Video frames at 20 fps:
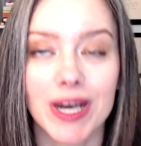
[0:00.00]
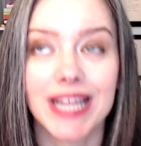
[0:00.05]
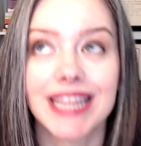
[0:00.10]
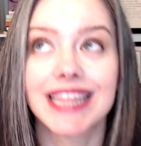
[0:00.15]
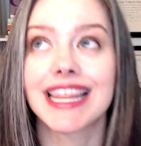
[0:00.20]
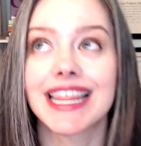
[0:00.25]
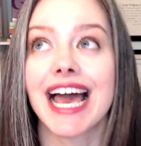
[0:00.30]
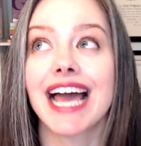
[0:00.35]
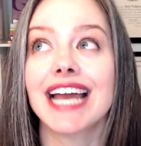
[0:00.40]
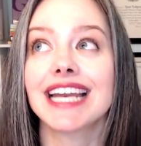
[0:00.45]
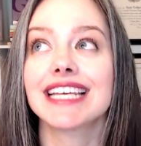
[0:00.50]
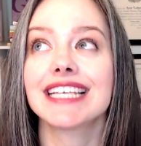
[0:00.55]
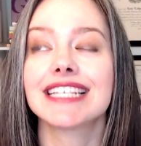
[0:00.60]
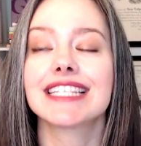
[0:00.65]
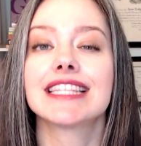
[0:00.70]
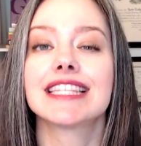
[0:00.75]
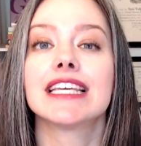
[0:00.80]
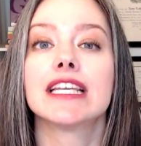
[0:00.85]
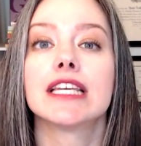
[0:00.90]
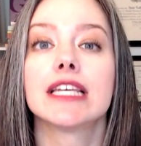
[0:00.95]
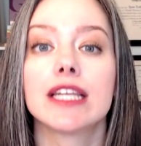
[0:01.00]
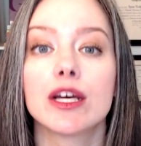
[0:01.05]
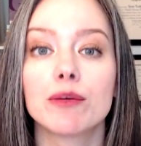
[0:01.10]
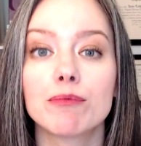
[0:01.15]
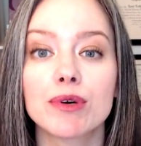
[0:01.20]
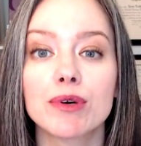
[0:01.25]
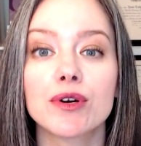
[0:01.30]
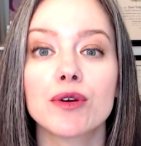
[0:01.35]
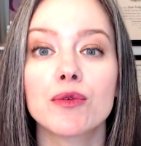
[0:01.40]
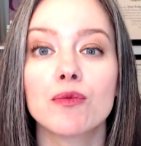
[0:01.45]
That is the
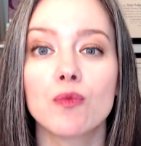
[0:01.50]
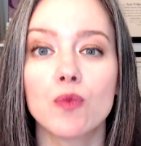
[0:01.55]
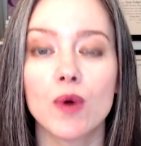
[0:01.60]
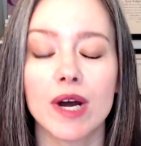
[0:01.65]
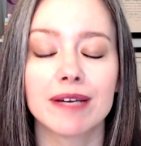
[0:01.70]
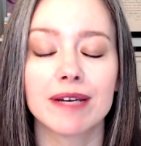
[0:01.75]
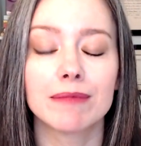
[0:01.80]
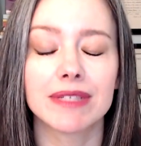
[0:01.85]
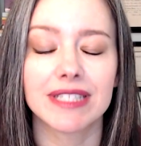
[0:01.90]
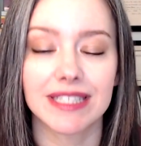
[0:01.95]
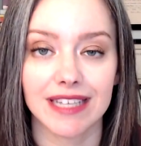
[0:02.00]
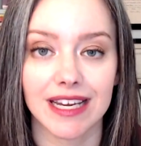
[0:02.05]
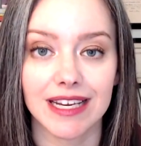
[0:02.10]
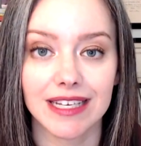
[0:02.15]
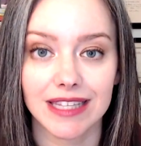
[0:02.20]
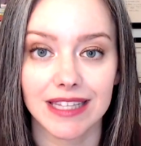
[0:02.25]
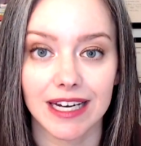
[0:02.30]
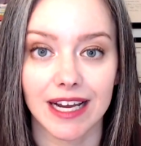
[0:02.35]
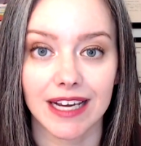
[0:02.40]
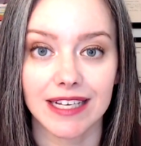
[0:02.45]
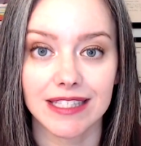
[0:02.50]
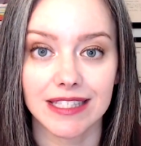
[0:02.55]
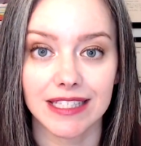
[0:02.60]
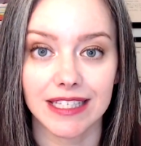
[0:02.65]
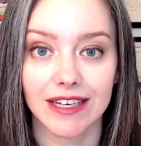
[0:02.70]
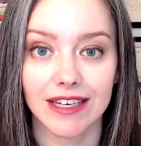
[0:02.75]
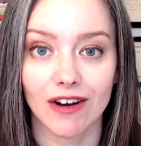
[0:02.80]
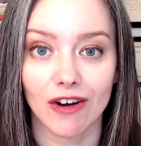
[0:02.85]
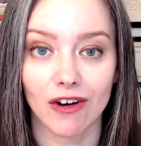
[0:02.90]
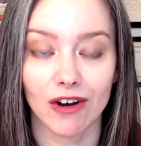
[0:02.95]
number one mistake that I see
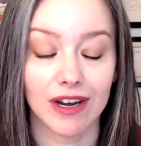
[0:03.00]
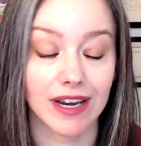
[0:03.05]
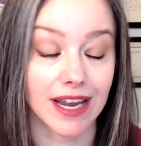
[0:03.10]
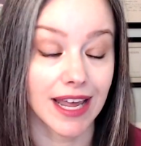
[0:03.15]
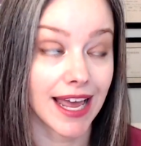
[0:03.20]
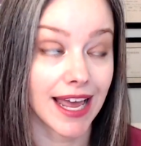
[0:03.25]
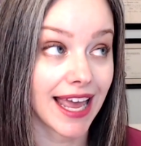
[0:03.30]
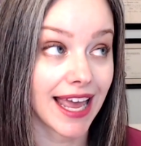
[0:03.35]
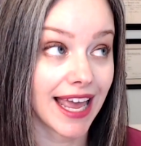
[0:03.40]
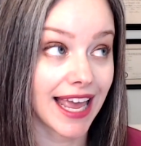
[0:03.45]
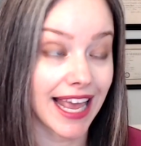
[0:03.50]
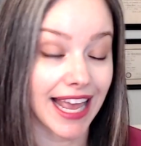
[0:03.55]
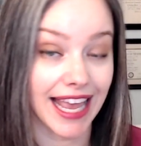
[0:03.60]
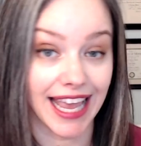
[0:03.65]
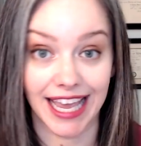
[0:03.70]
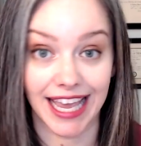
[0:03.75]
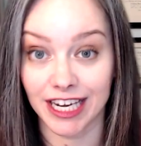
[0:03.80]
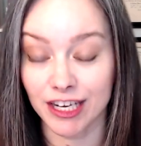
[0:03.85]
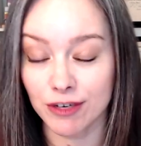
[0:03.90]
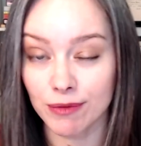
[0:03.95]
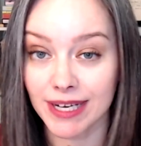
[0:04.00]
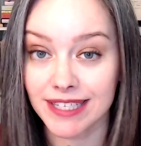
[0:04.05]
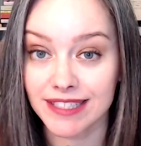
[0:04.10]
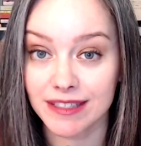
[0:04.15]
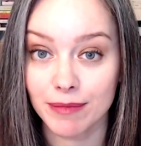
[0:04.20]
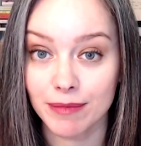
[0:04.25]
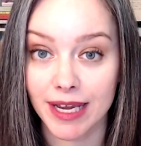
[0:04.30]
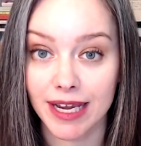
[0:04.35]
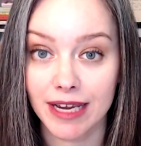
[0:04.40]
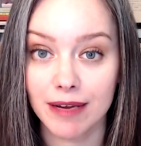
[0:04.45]
on any
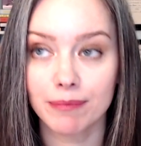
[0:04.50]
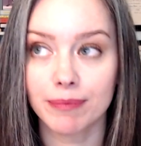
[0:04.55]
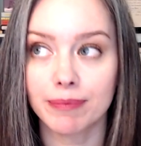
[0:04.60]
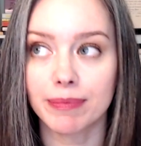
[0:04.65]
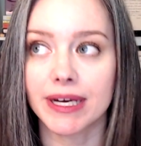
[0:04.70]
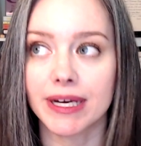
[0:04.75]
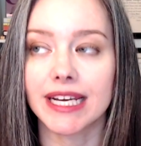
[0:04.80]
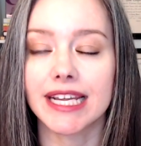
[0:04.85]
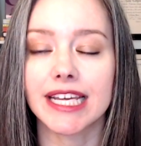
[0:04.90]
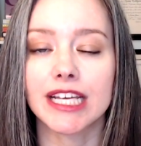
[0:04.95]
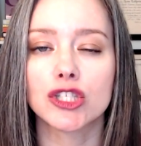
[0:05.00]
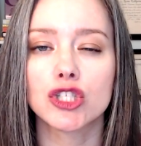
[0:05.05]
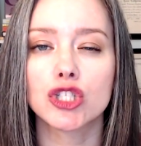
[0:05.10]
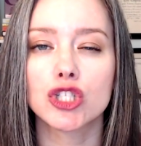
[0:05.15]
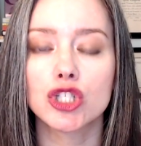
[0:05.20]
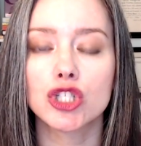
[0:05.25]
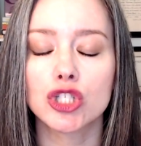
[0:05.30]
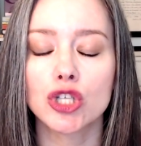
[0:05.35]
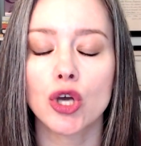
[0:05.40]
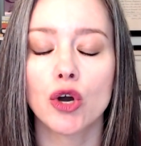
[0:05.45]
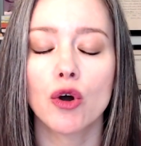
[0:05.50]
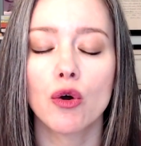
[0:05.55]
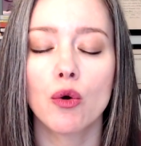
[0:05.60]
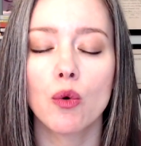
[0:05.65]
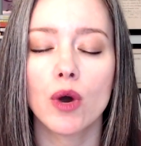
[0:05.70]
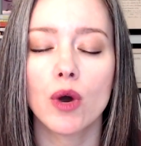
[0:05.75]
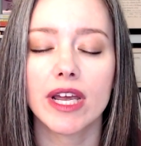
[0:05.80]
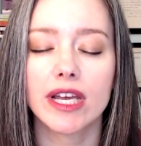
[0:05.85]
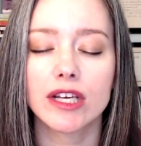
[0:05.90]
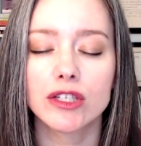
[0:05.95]
resume, but it's so
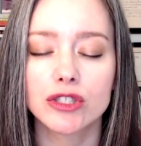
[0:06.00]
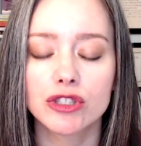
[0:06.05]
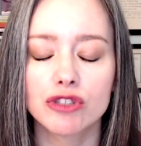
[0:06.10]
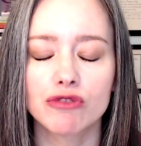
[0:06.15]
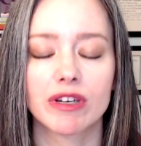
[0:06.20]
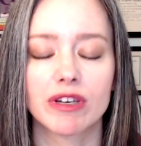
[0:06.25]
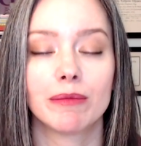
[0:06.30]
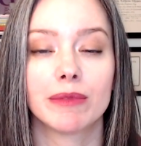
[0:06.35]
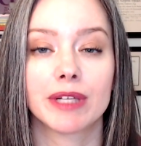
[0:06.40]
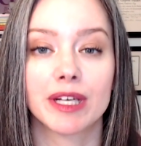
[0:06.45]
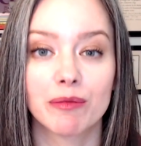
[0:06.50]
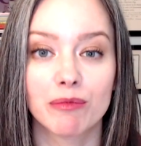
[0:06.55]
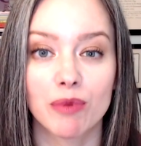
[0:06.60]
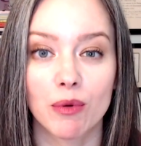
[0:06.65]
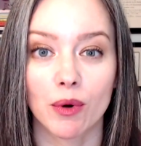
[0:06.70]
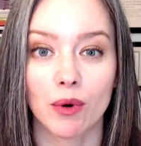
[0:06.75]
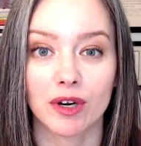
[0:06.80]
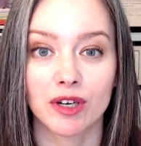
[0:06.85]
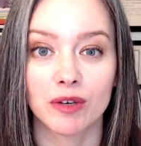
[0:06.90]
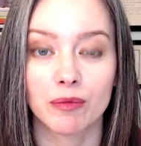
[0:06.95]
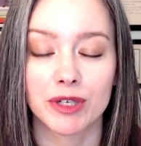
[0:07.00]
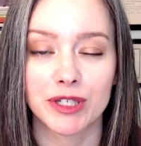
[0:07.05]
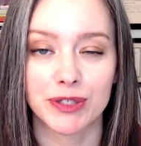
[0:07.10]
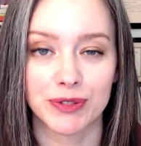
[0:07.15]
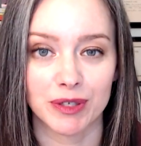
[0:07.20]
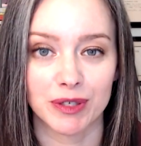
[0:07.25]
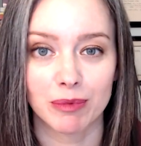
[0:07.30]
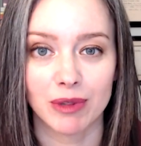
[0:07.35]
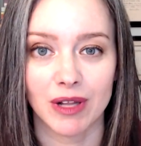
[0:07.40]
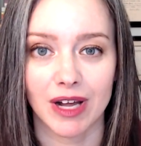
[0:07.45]
extremely important when you're
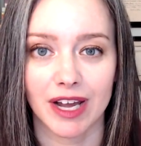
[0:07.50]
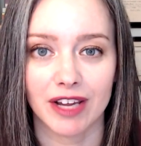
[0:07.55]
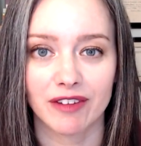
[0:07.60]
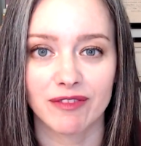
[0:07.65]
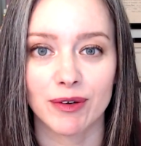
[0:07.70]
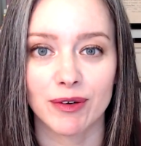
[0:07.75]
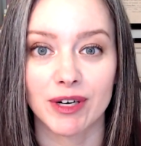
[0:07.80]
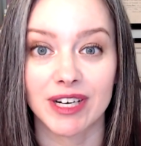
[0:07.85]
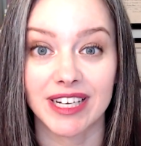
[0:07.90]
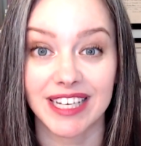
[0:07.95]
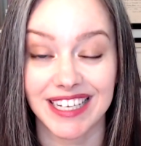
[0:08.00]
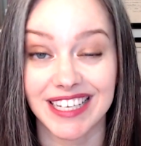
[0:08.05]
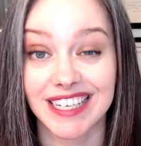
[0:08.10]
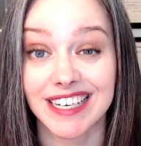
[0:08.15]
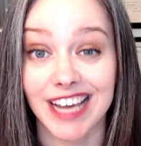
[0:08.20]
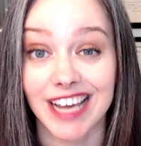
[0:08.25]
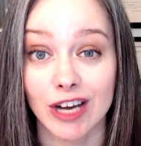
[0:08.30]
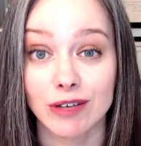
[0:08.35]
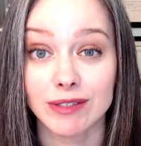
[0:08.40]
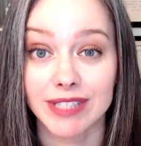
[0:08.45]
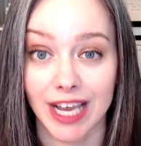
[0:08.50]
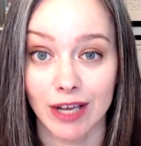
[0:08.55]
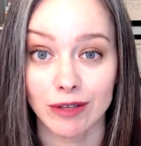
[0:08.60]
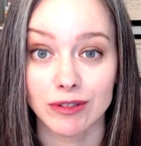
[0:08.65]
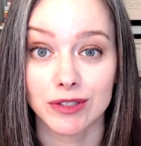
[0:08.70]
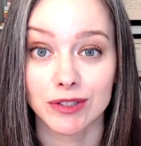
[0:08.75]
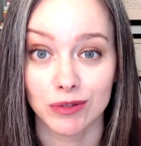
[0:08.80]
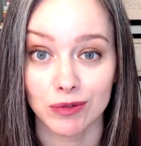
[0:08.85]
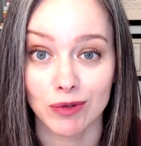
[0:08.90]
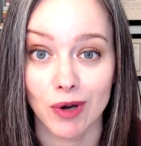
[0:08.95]
applying for an in-house
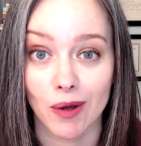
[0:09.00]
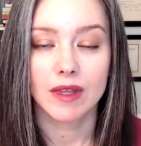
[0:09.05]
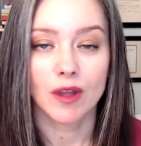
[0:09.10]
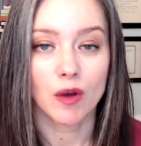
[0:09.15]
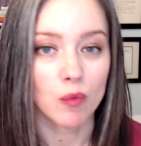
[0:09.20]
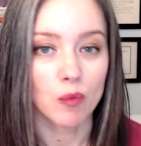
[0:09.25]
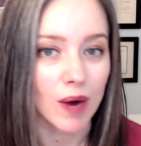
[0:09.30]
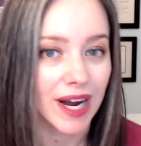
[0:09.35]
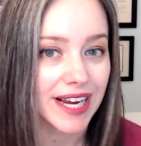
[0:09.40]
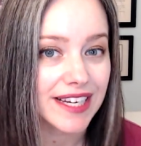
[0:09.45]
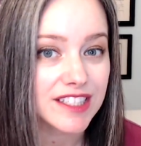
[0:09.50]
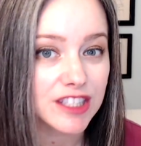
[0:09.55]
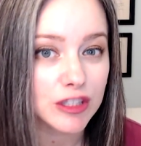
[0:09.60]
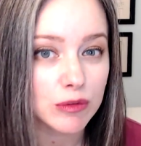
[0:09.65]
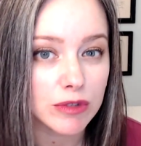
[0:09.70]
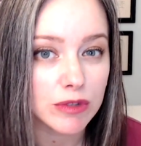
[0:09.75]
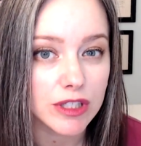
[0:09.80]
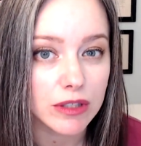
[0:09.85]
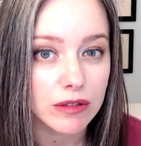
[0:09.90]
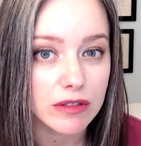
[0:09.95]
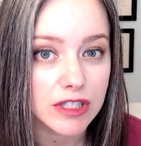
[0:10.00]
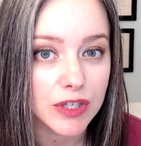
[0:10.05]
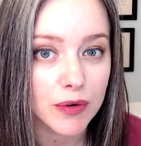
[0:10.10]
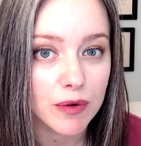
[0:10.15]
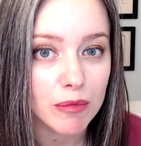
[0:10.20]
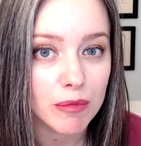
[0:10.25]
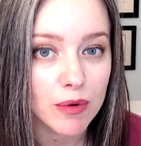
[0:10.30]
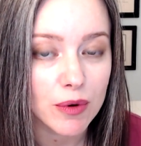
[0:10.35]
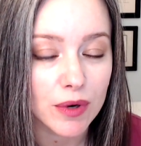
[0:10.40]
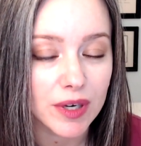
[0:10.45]
counsel role. Why is the result so
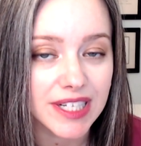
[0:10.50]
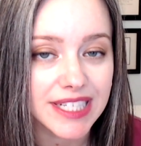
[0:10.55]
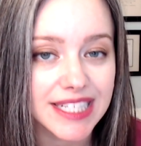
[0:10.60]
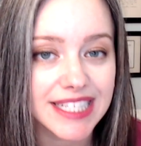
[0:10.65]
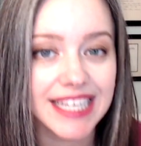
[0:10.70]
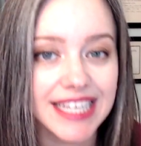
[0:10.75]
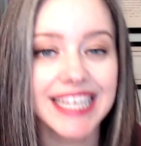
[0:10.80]
important?